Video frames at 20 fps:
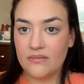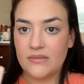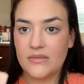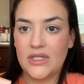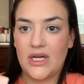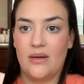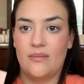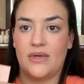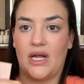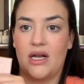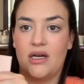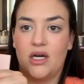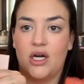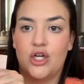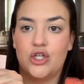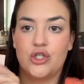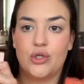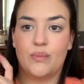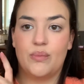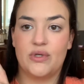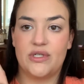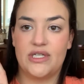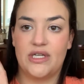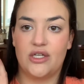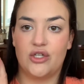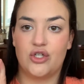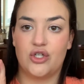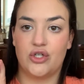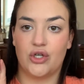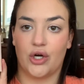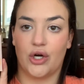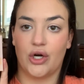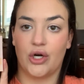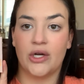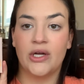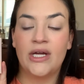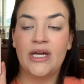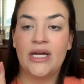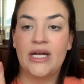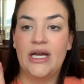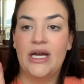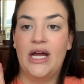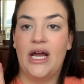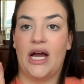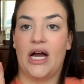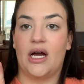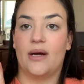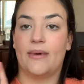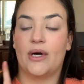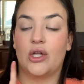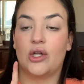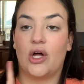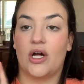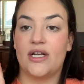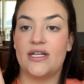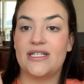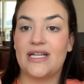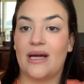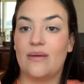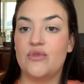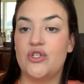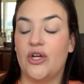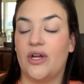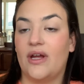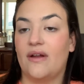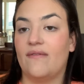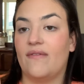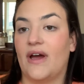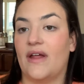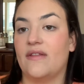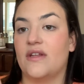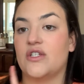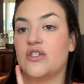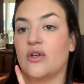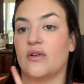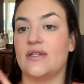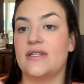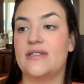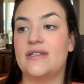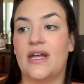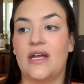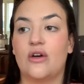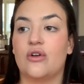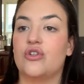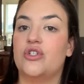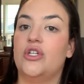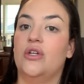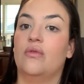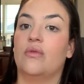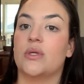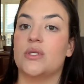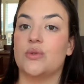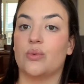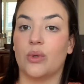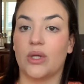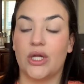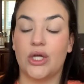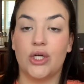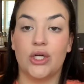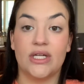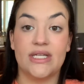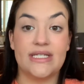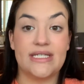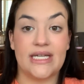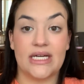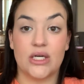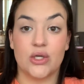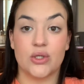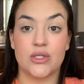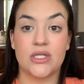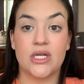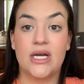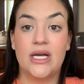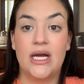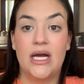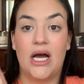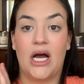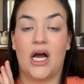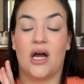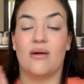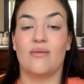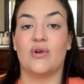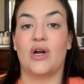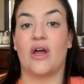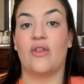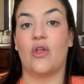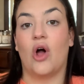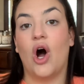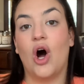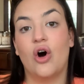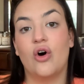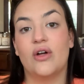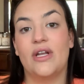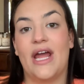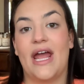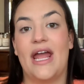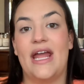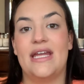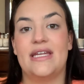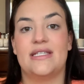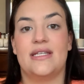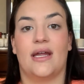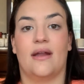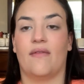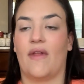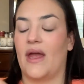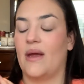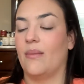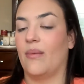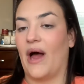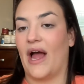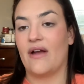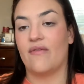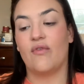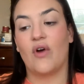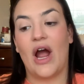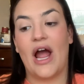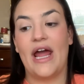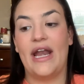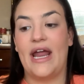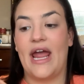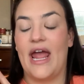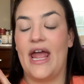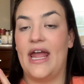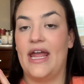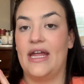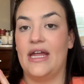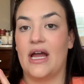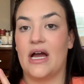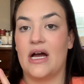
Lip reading: I'm not 100% sure. A lot of times you can find this on sale. She runs really good sales around the holidays and like Black Friday,